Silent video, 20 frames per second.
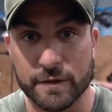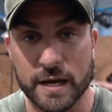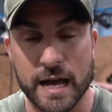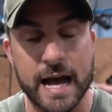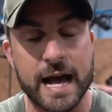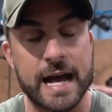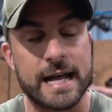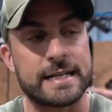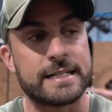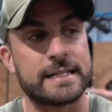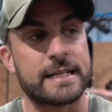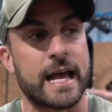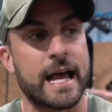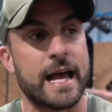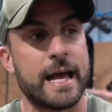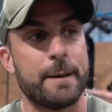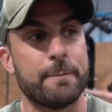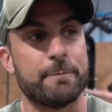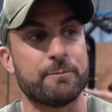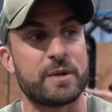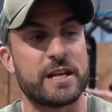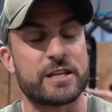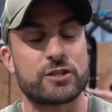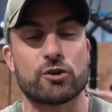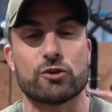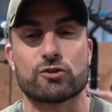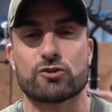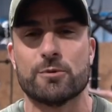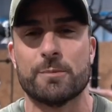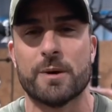and it's
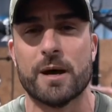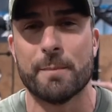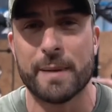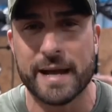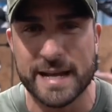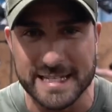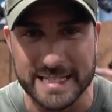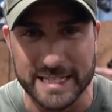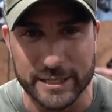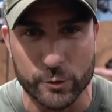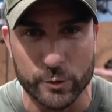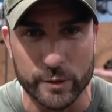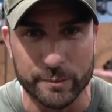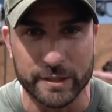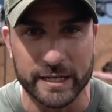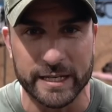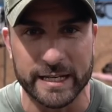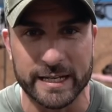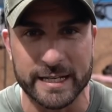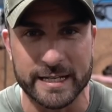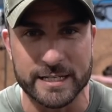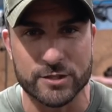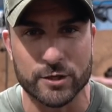got some amazing equipment here.